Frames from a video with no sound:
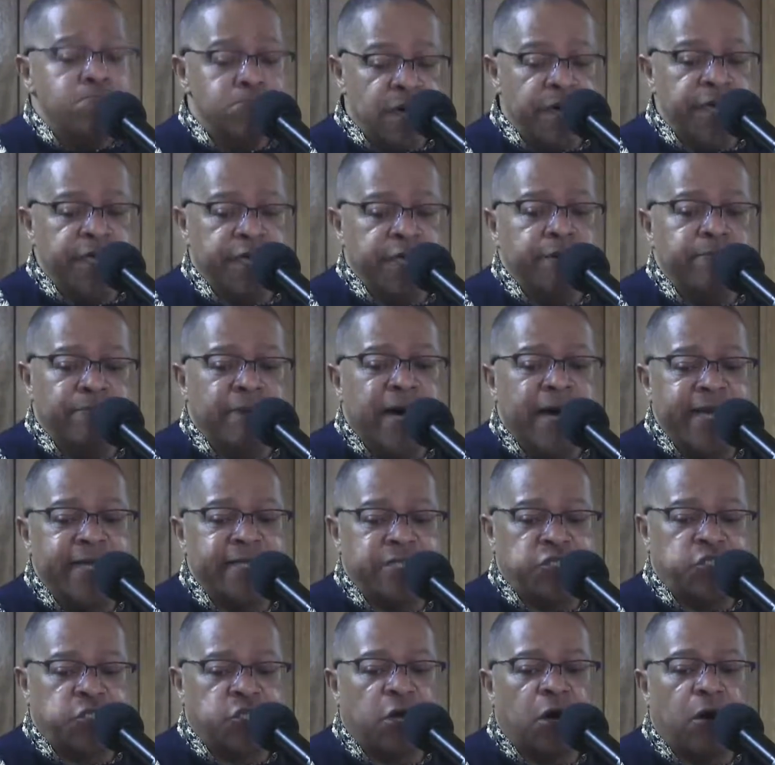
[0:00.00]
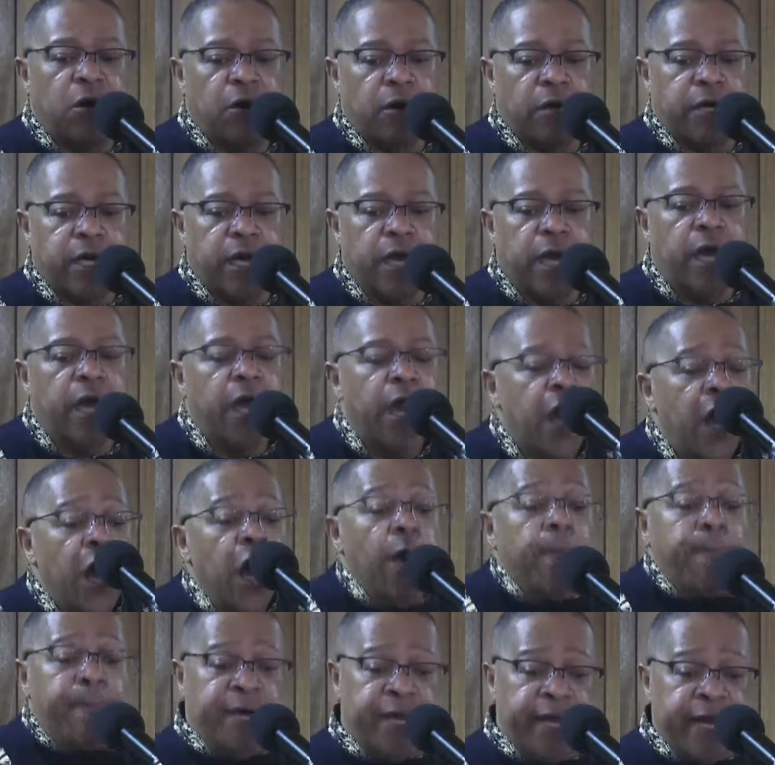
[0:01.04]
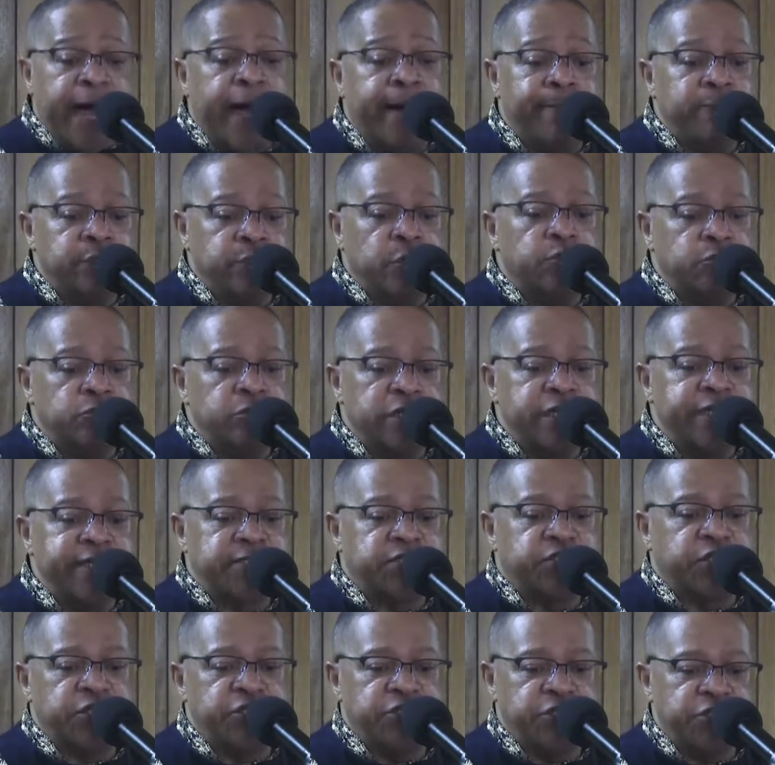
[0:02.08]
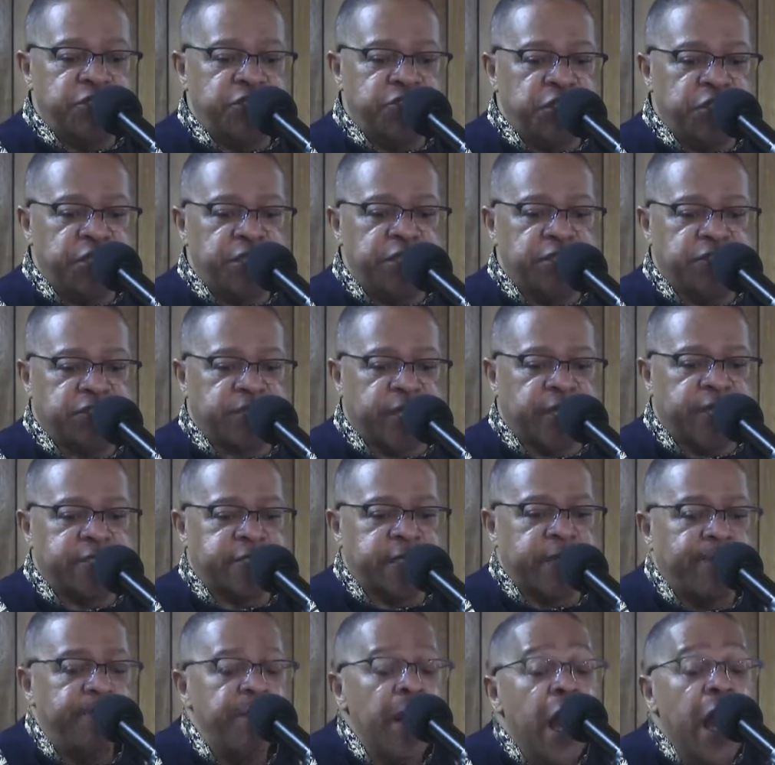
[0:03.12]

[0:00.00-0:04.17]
Money might talk but I'm going to listen to Jesus.